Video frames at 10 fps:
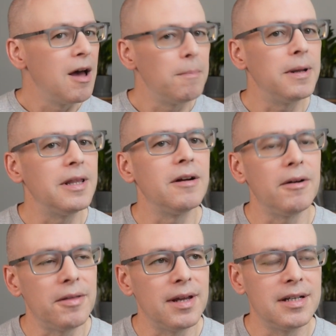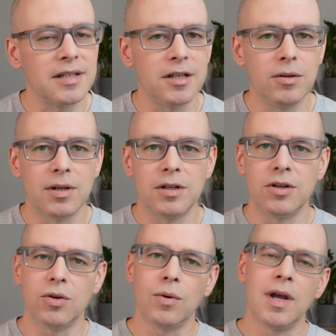but there are things that you can
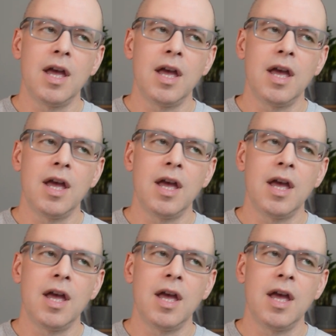do.